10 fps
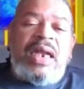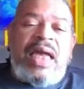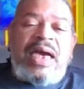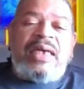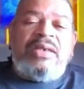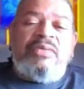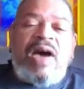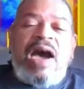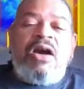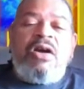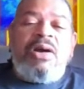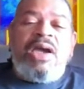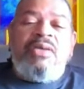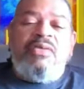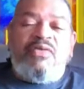like a
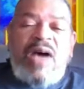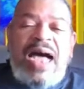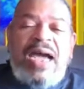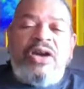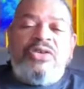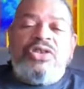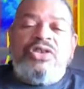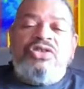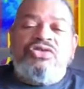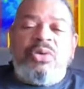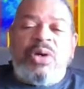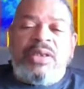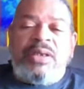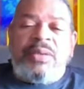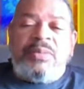devouring fire to destroy
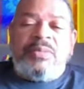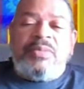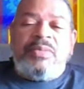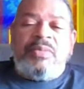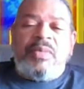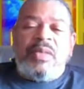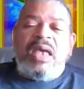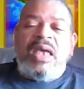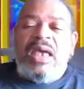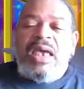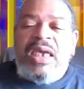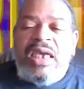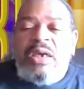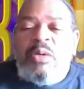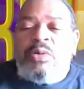them.
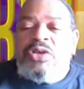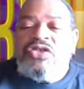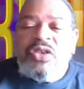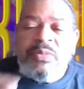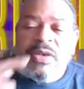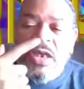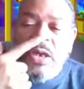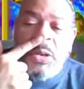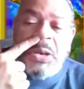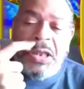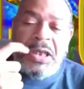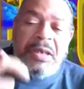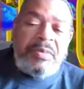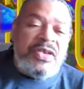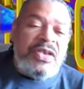He will subdue
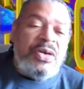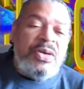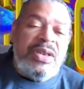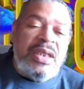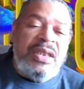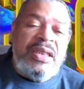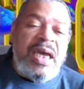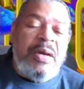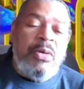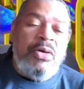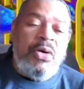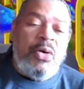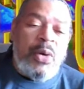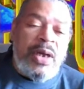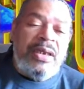them so that they will
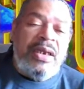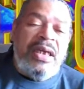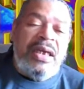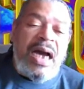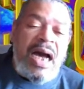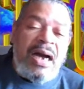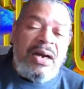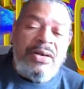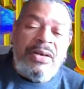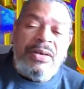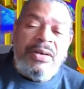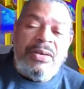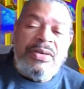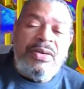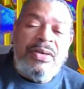quickly conquer,
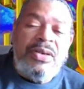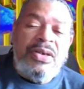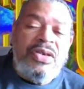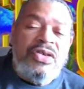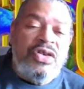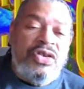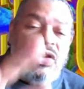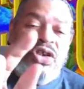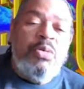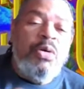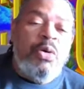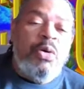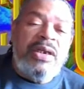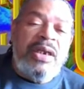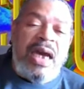so you will
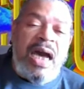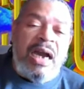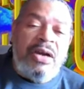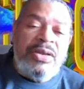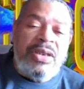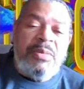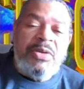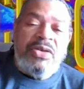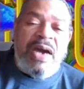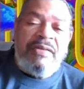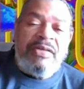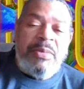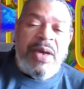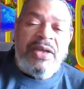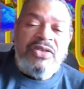quickly conquer them and drive
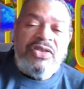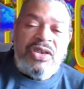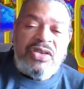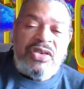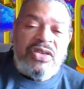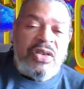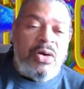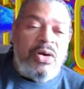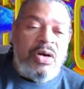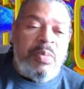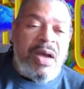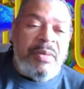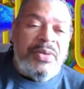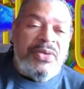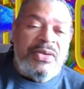them out, just as the Lord had
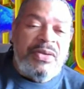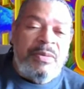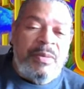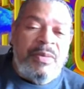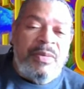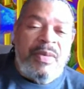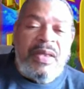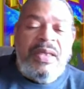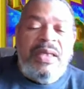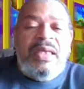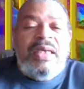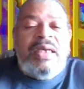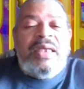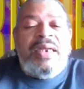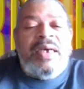promised.
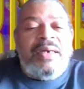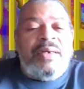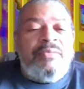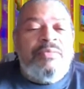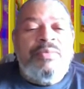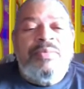Now,